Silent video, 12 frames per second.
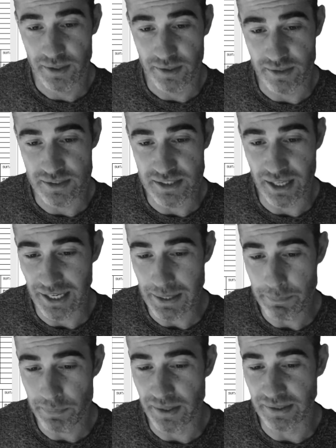The
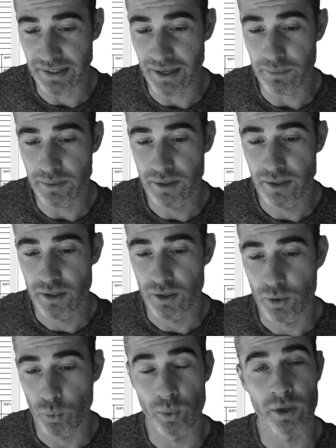type, again,
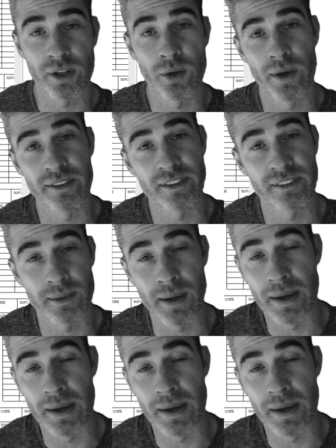we're going to want this,